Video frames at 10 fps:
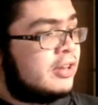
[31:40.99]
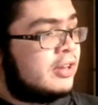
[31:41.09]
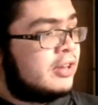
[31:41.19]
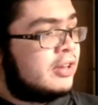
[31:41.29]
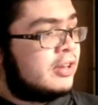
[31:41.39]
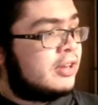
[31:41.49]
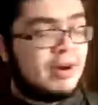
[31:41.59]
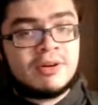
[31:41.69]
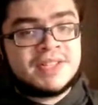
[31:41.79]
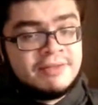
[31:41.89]
history,
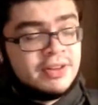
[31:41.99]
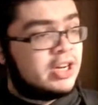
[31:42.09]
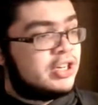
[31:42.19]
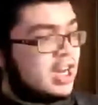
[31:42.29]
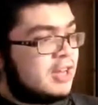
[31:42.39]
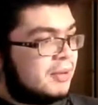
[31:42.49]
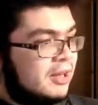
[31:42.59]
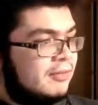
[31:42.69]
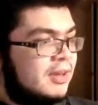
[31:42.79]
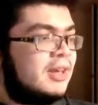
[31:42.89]

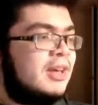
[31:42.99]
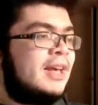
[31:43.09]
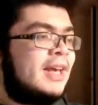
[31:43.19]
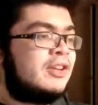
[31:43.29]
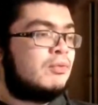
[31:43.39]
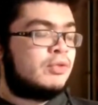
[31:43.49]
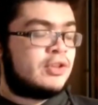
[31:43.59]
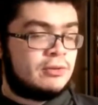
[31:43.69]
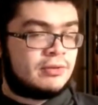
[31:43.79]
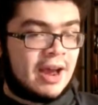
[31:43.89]
1.47, Jake
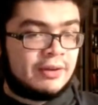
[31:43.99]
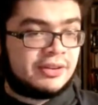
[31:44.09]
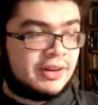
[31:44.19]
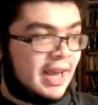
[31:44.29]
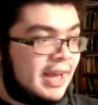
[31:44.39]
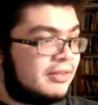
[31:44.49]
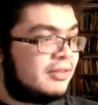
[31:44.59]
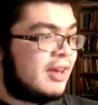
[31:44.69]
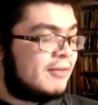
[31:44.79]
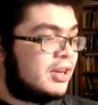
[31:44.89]

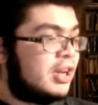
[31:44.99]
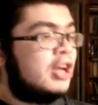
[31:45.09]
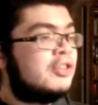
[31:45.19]
2007,